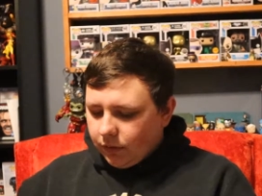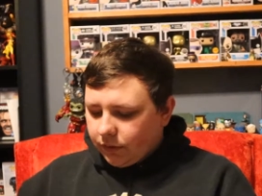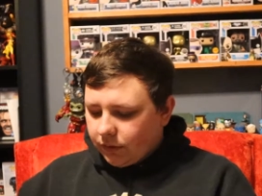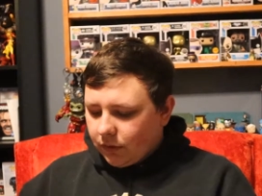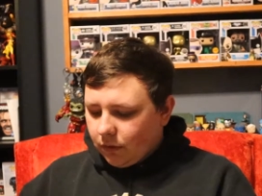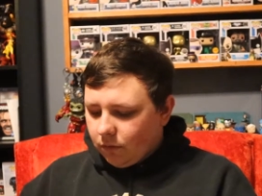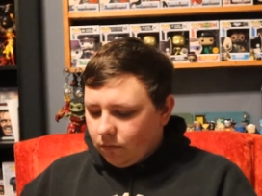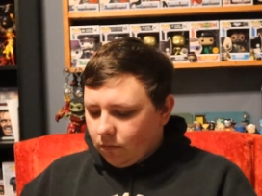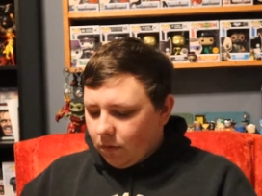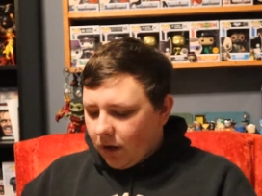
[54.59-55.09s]

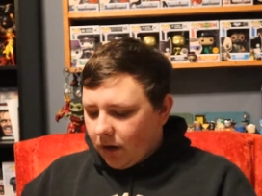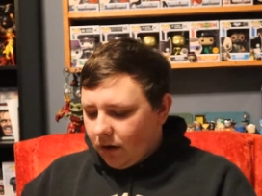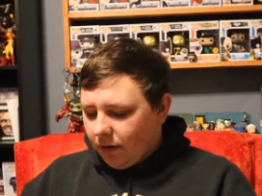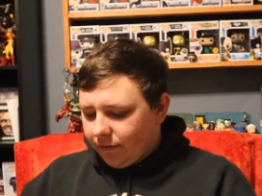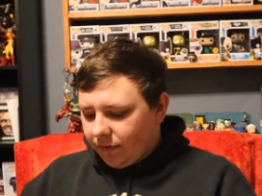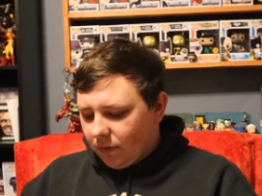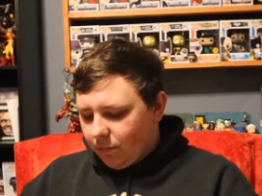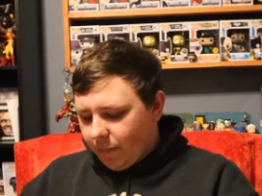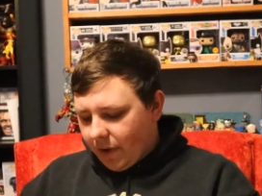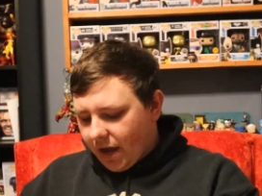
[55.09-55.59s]
So right
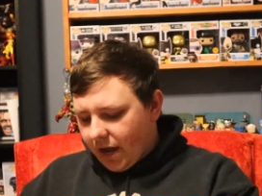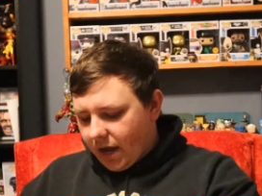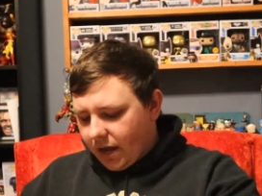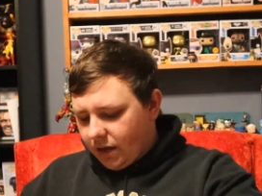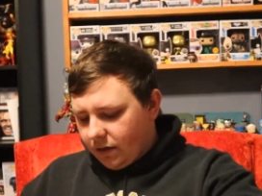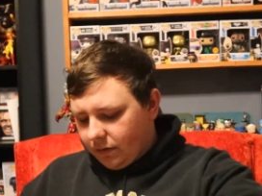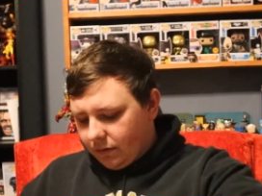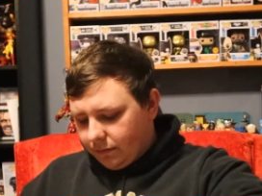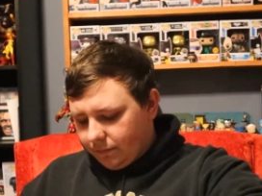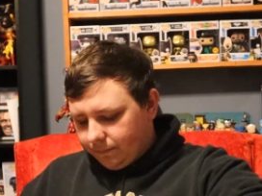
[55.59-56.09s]
off the
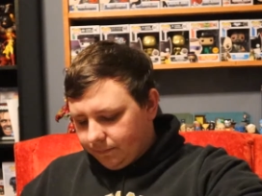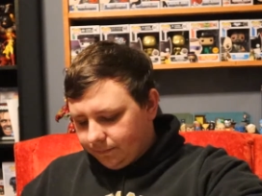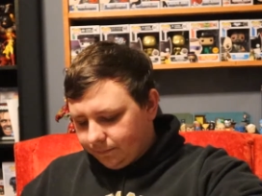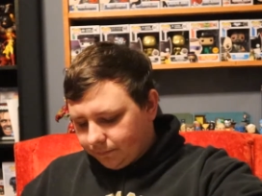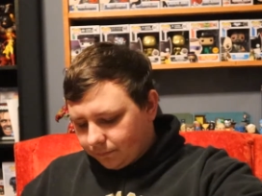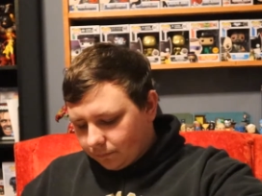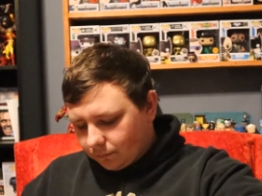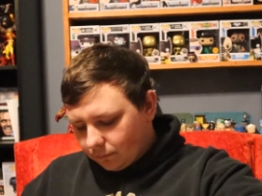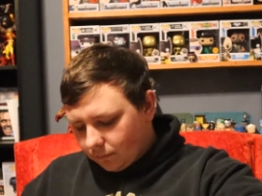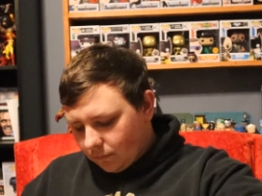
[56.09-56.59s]
bat,
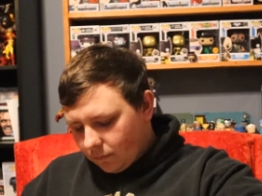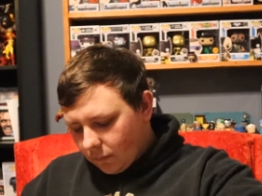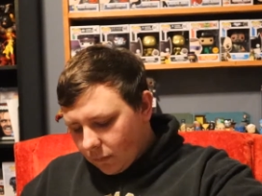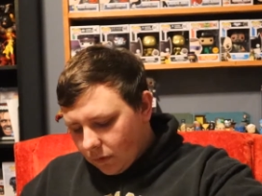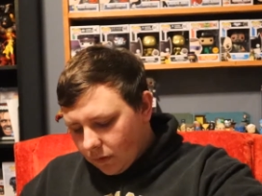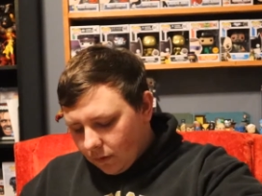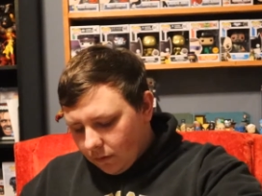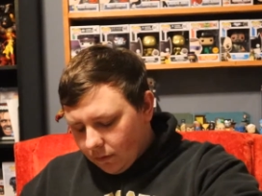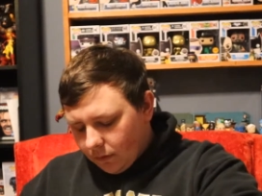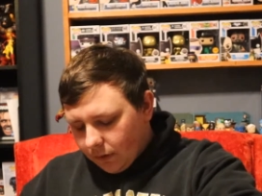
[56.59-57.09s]

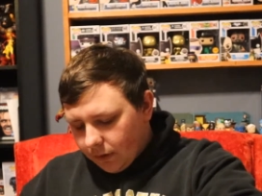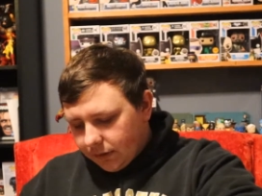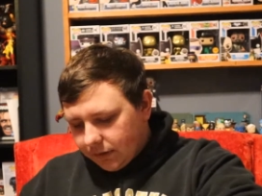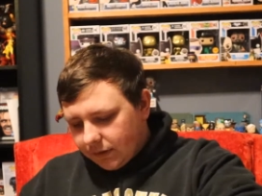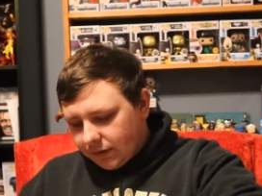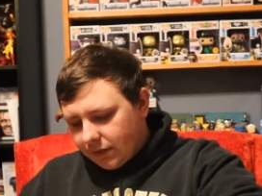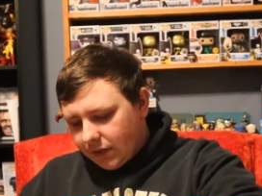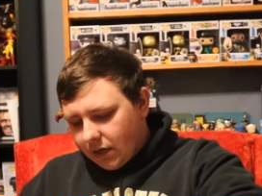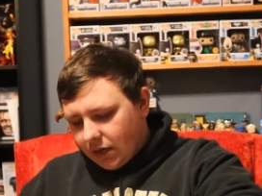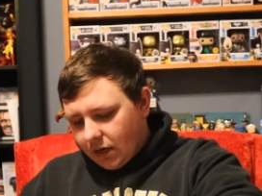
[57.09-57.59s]

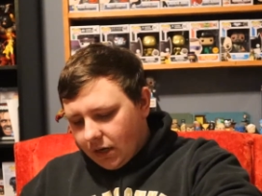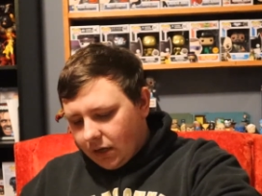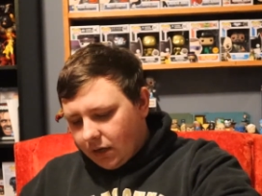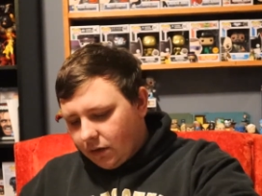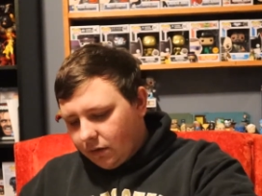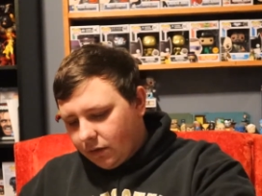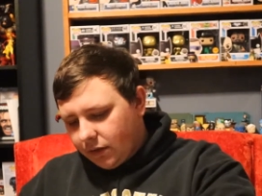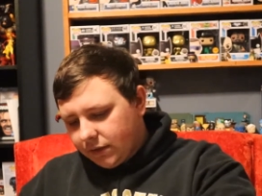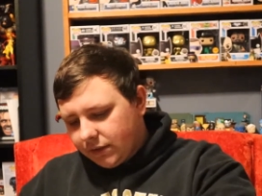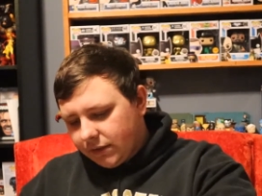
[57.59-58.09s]
let's see.
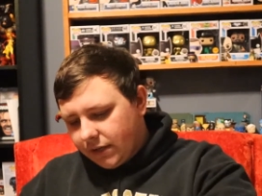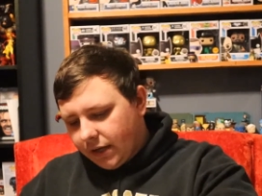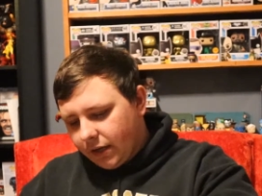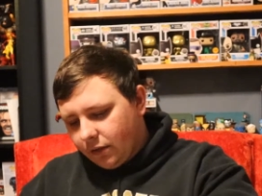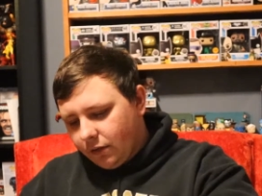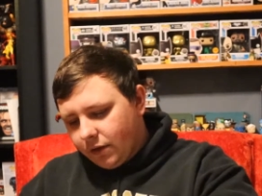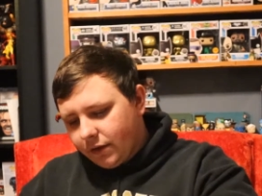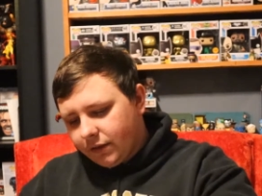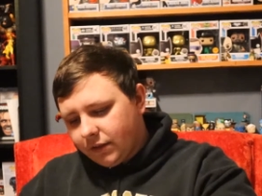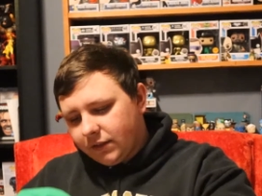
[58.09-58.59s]
Let's
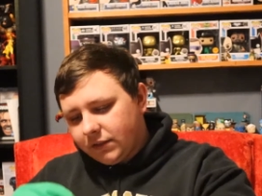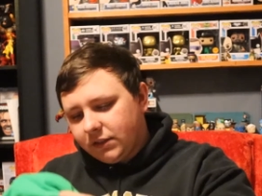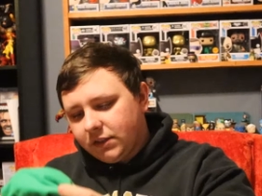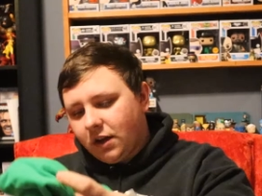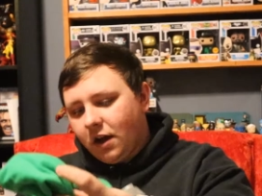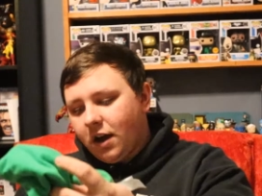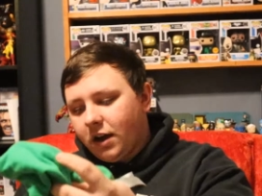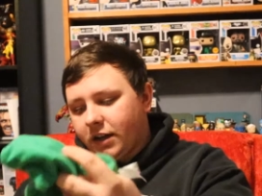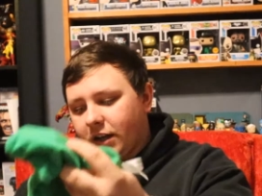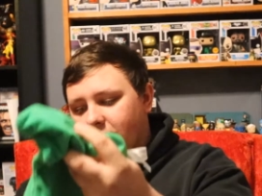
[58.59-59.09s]
take a look at the
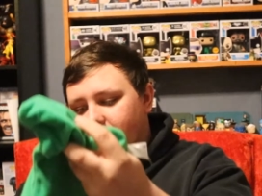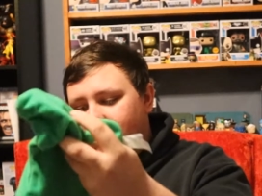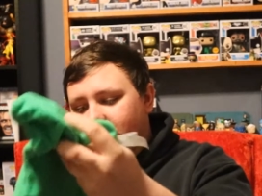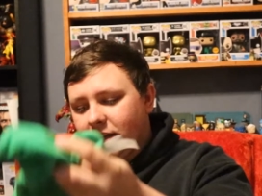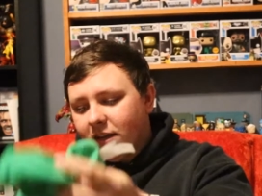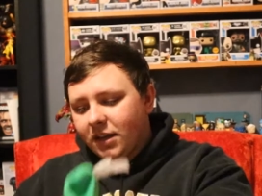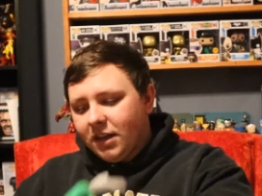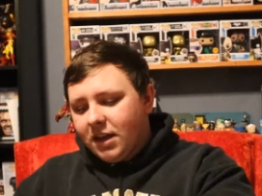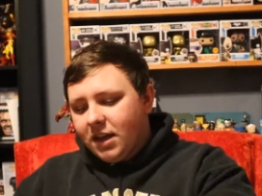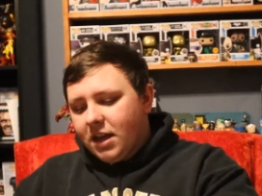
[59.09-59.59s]
stocking.
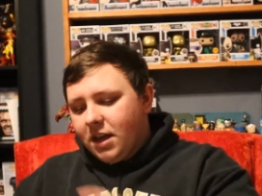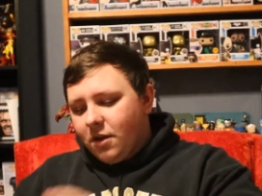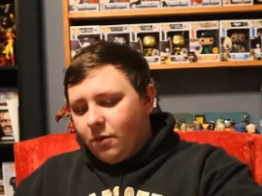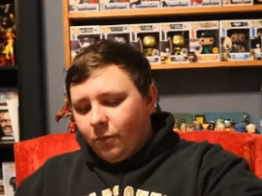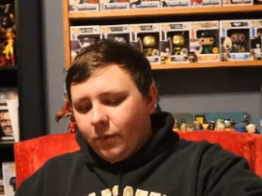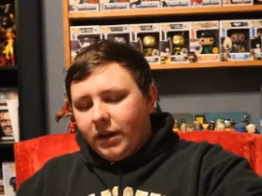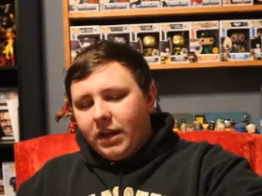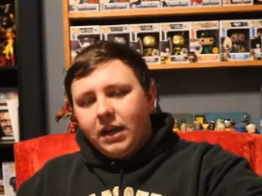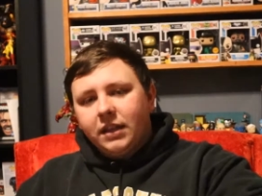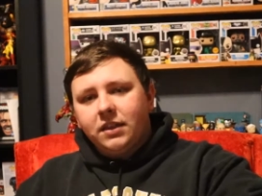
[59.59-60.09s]

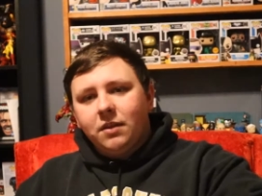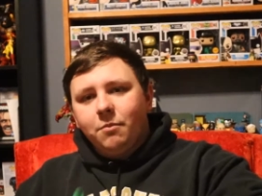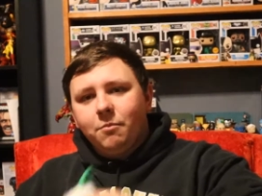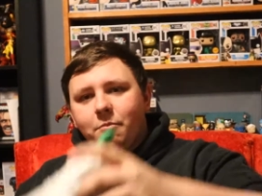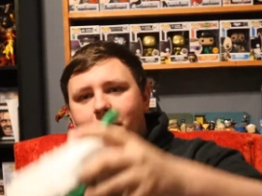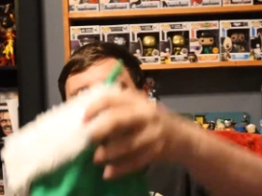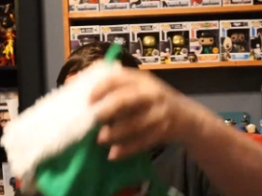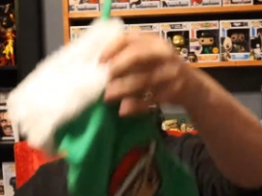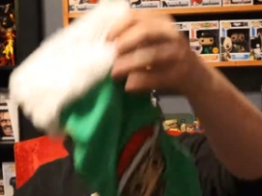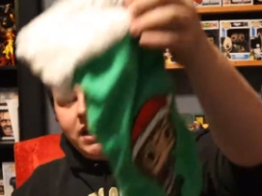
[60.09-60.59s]
We got the
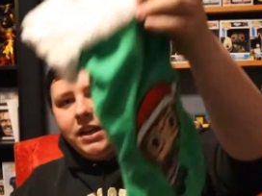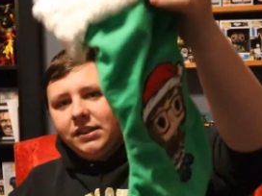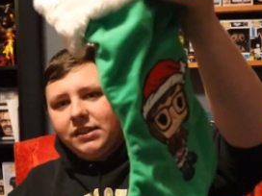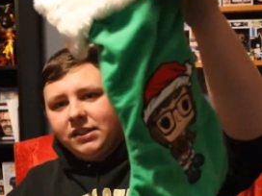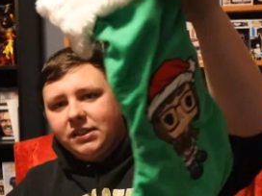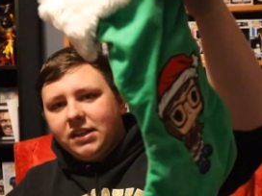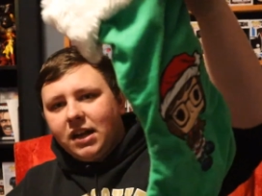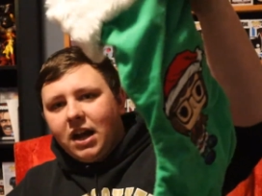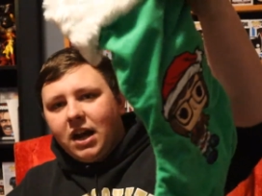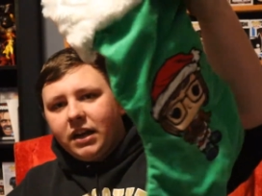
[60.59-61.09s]
May
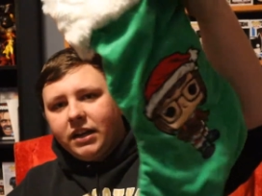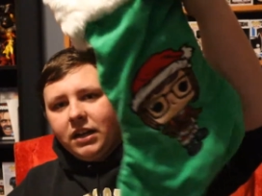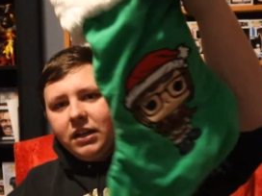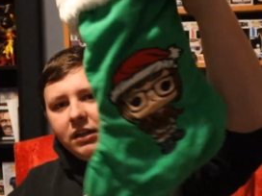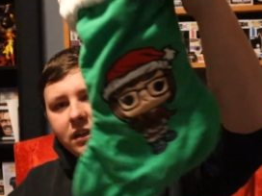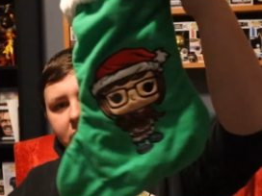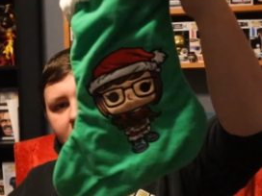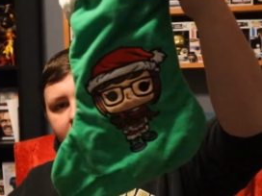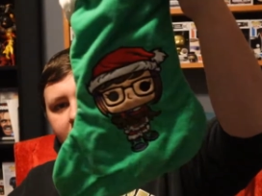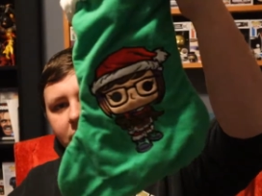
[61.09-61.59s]

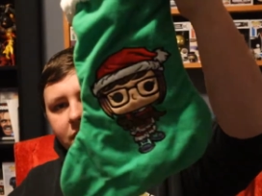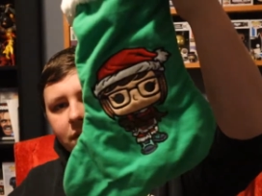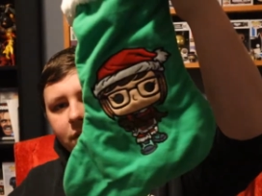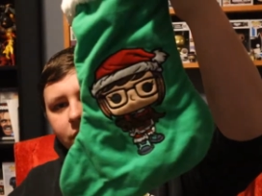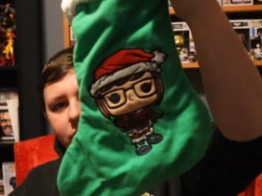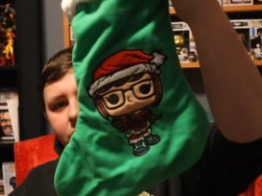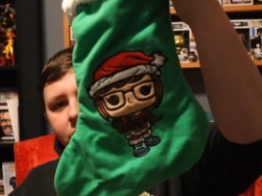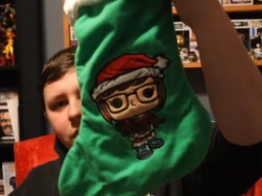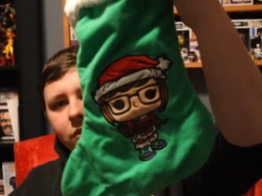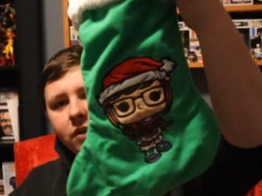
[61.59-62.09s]
stocking.
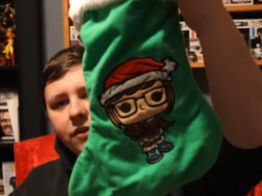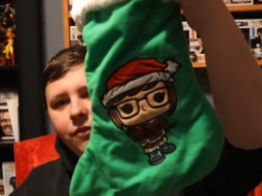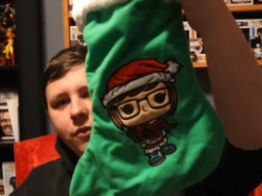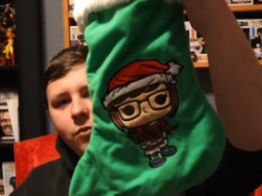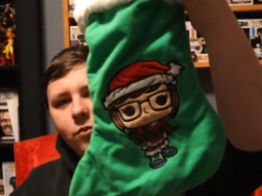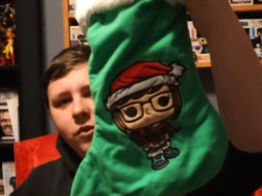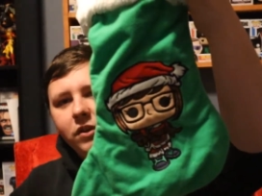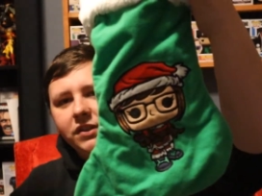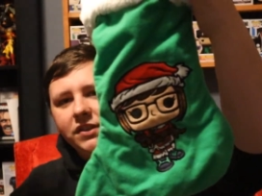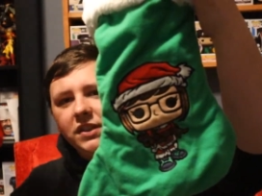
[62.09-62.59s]
There's 2
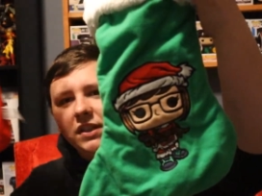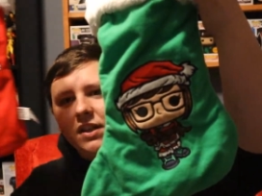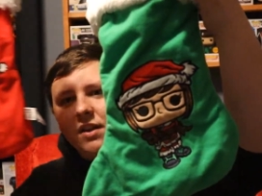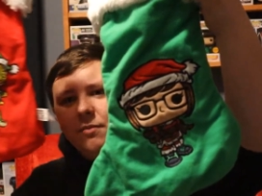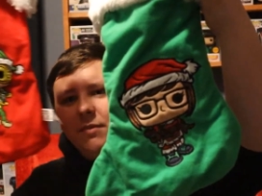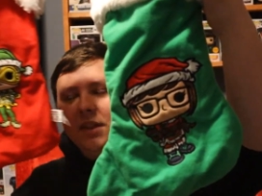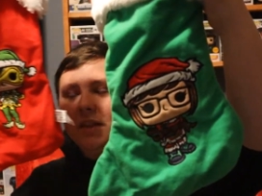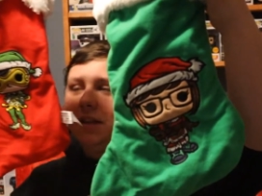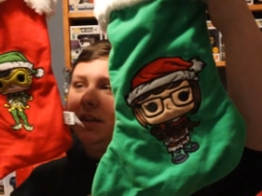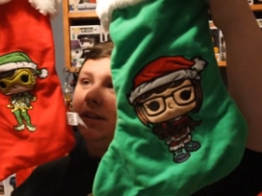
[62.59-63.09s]
different ones that
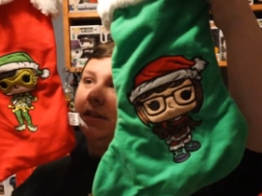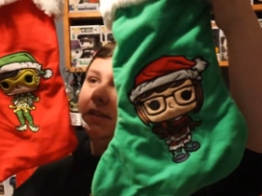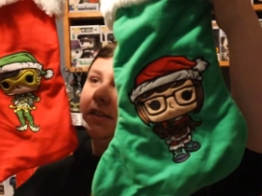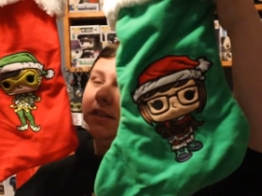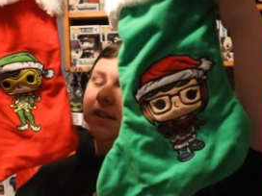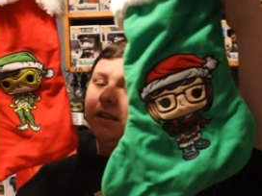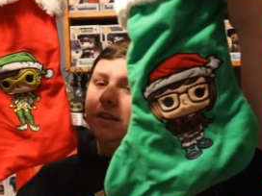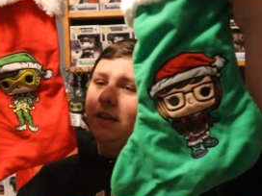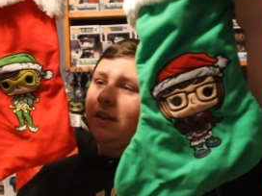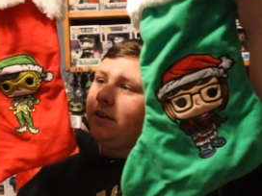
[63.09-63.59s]
come in
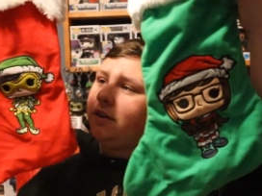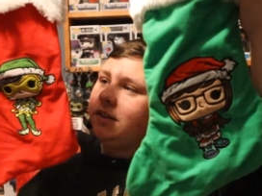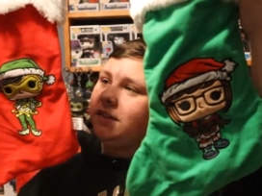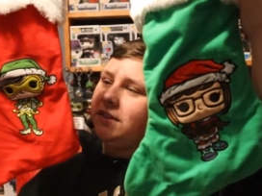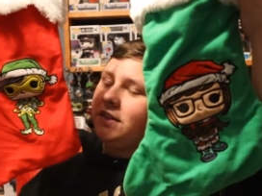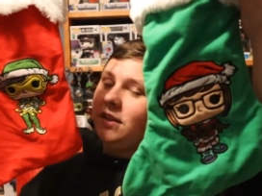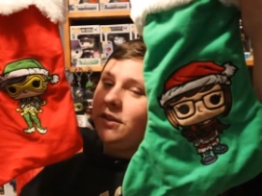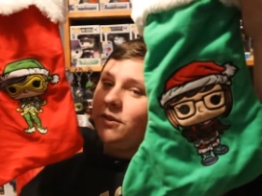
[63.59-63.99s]
this. There is